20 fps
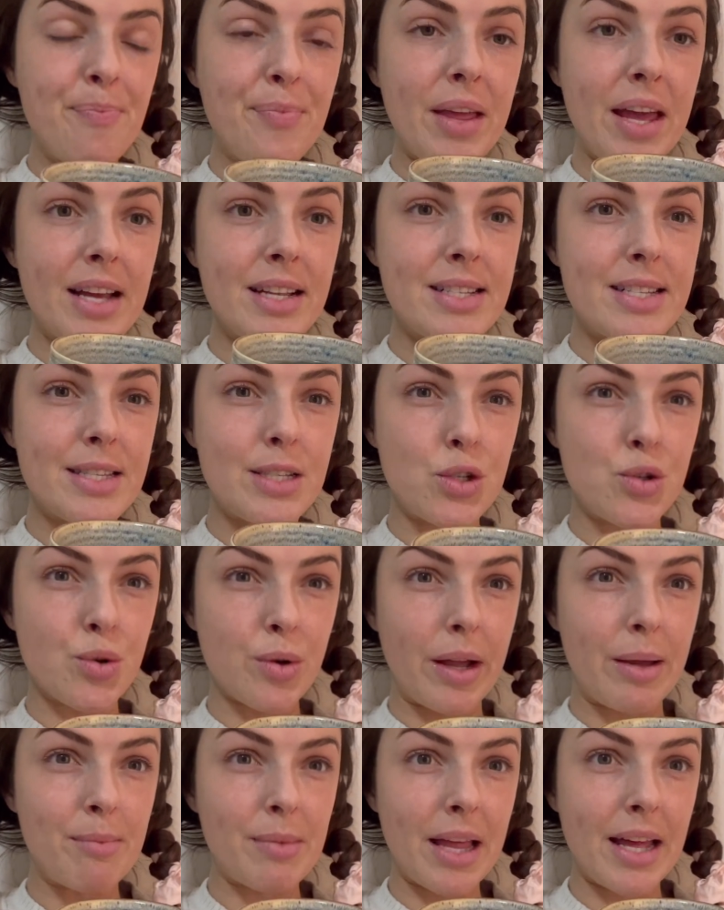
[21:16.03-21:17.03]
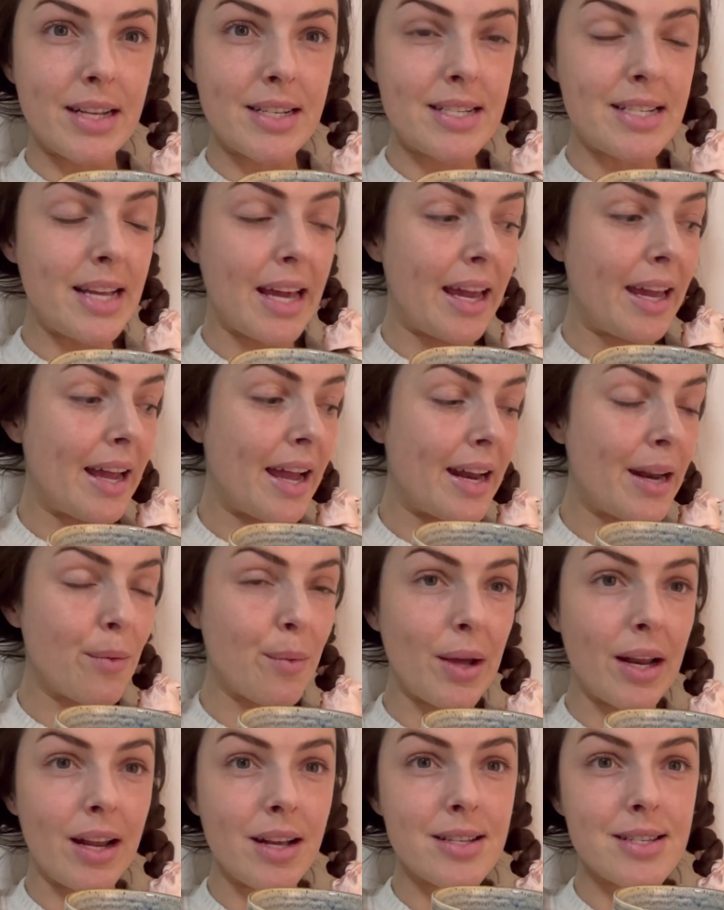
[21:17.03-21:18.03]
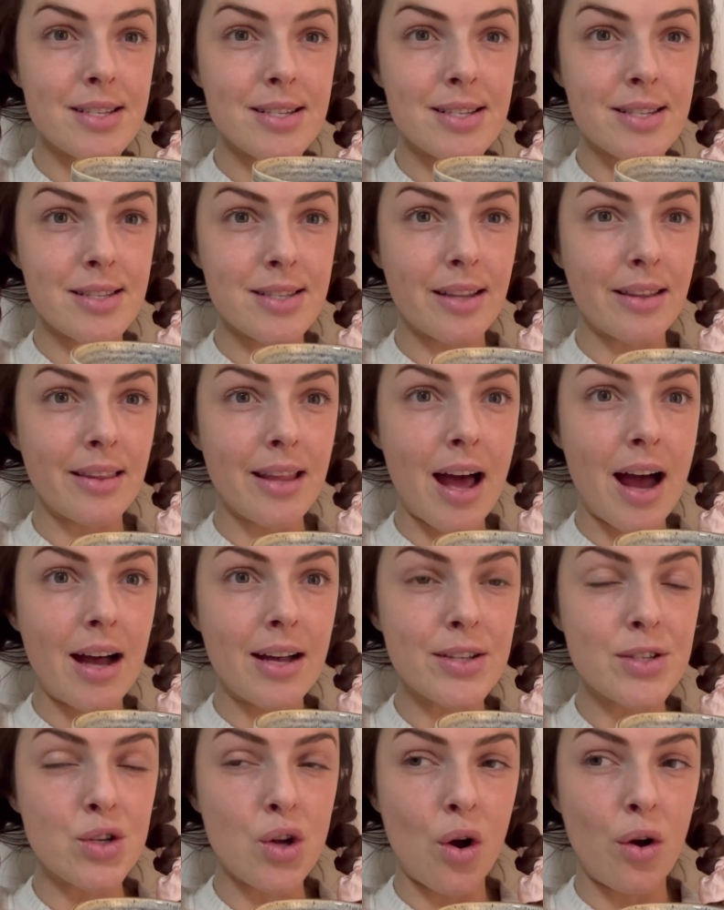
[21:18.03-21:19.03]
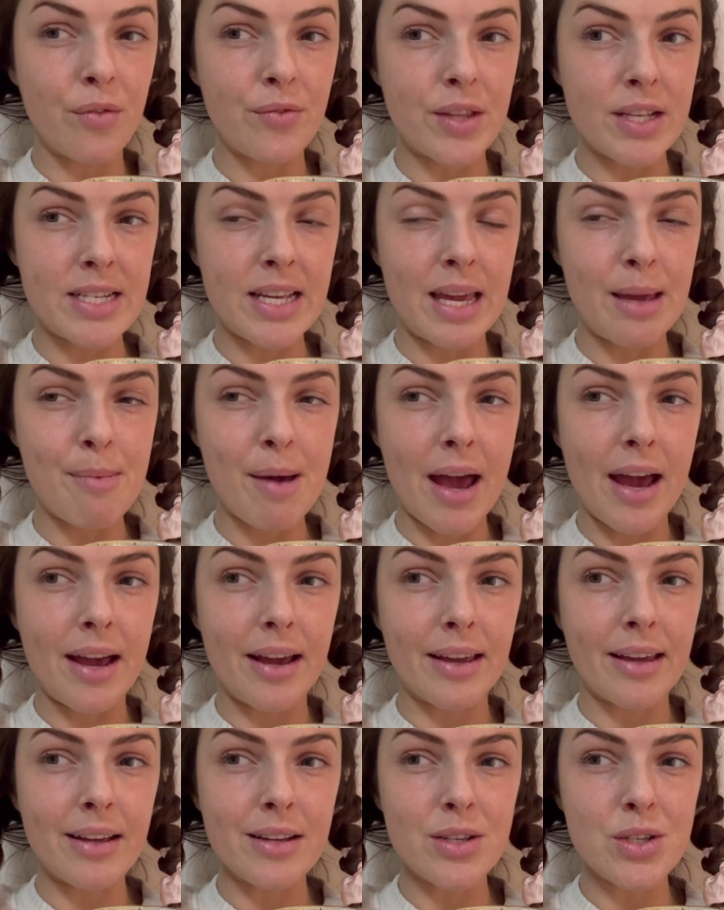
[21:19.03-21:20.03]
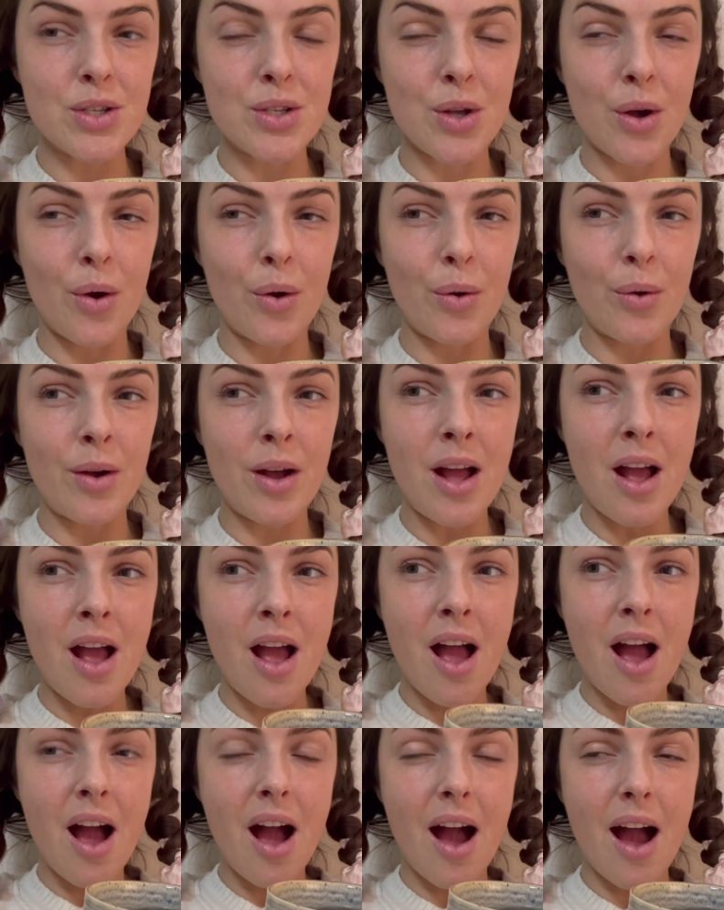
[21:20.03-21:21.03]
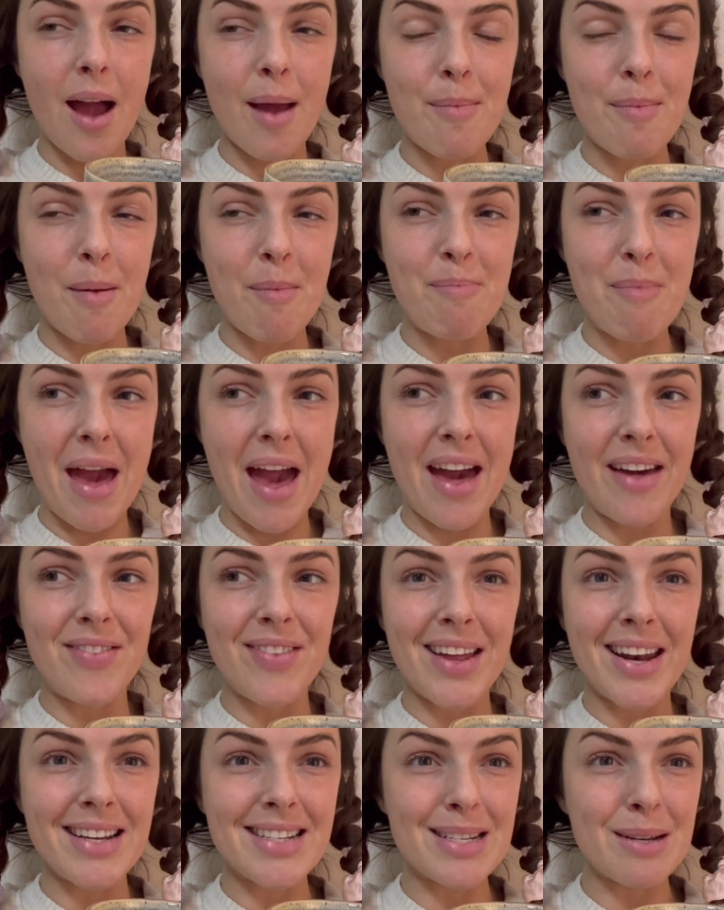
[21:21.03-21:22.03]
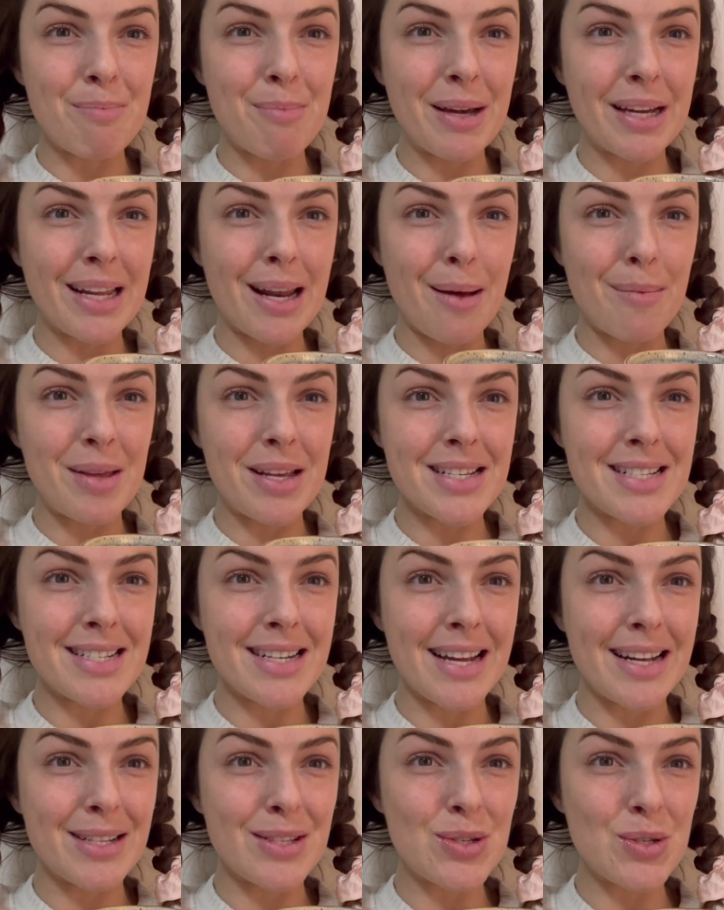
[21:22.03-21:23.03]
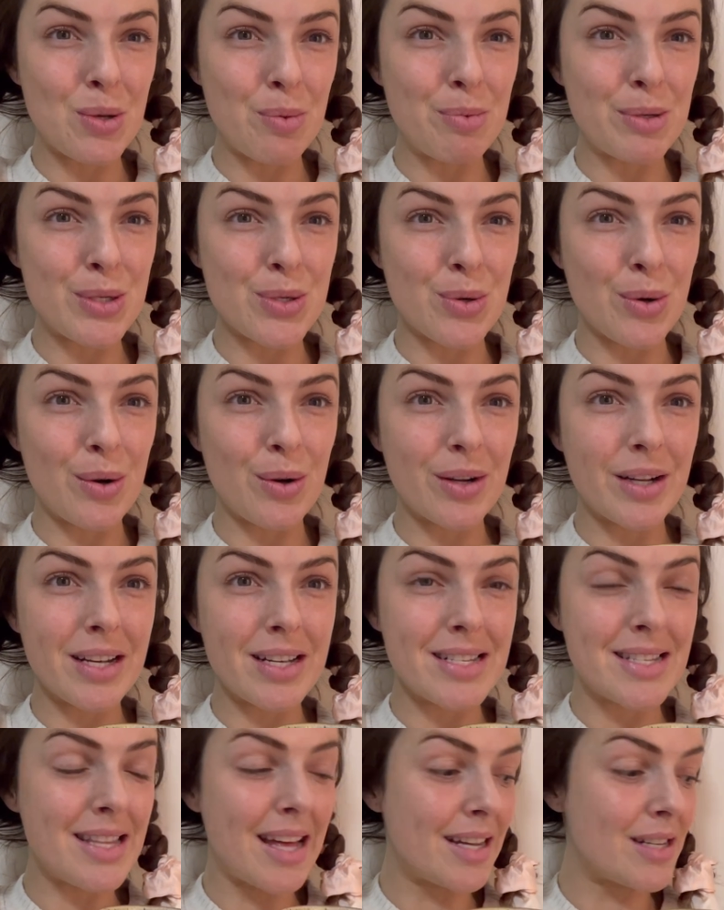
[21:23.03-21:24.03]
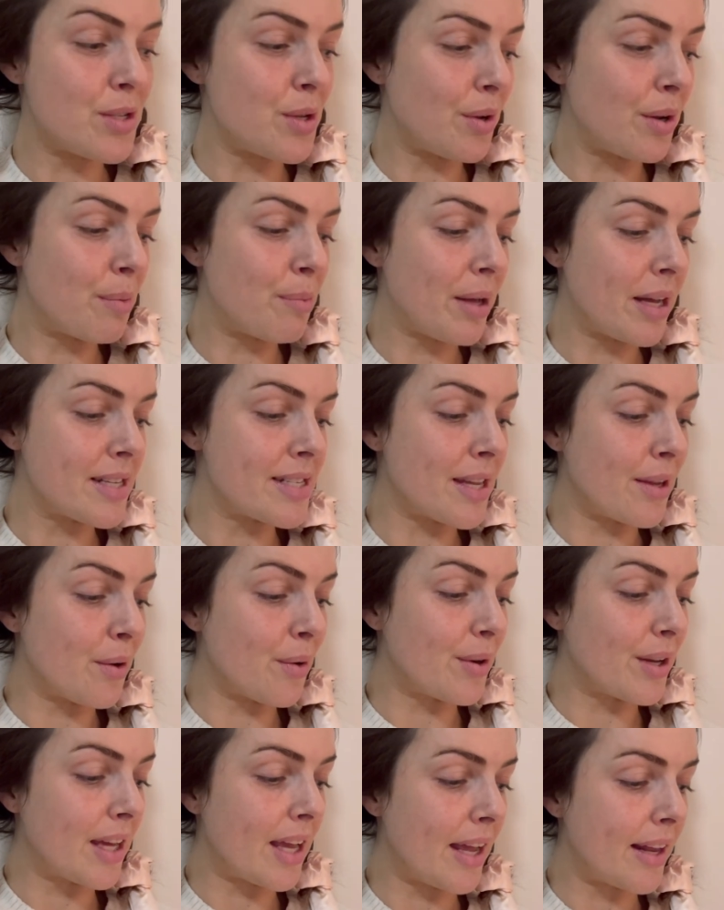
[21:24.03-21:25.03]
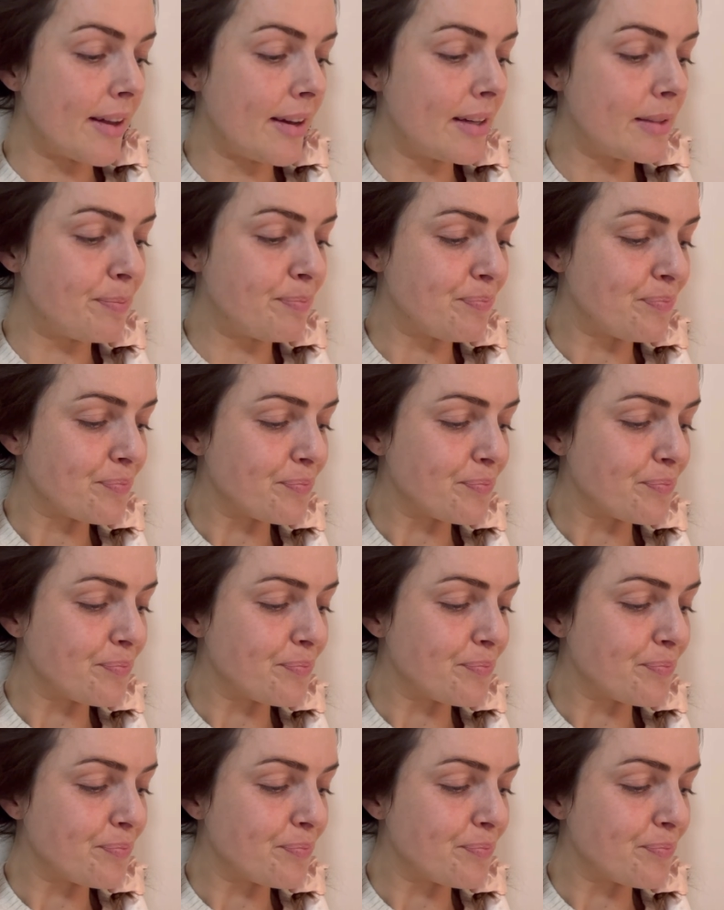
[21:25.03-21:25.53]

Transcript: It's the Dreamland tea and I realized this is the last of the tea bag. So I'm mad that I didn't pick it up yesterday in Superstore because that's the only place I know to get it.